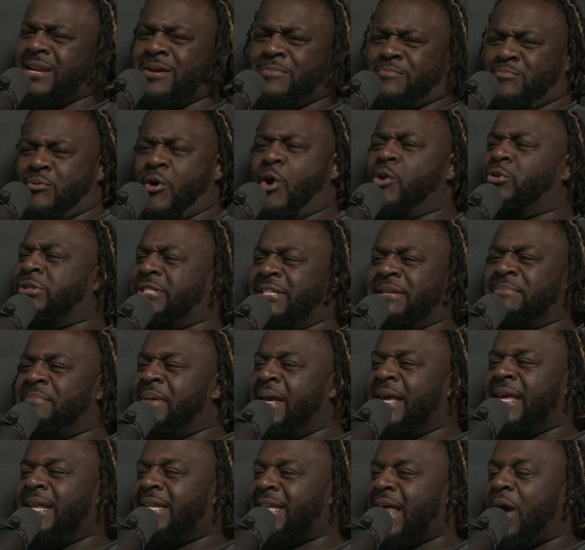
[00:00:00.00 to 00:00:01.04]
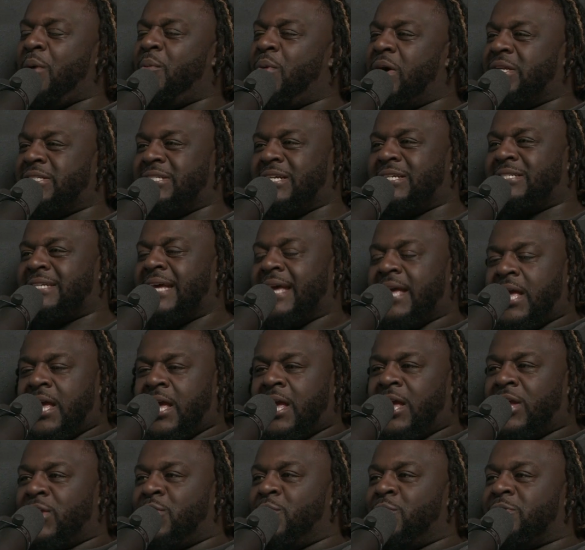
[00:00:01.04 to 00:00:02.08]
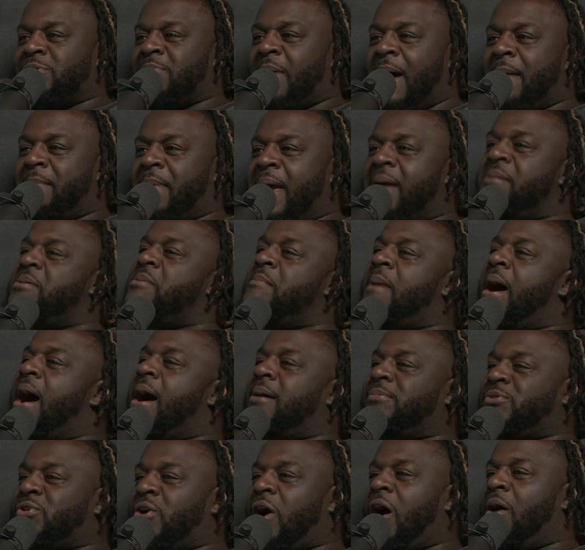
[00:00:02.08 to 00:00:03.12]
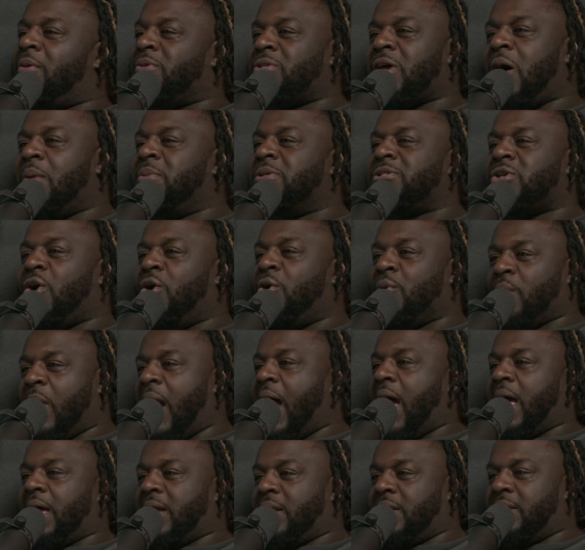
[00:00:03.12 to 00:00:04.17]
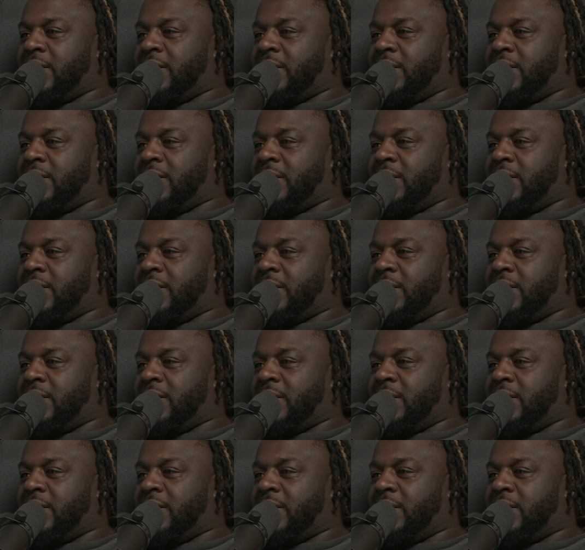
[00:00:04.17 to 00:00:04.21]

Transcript: approaching me. That what? was just you was my baby mom, so I was always gonna rock.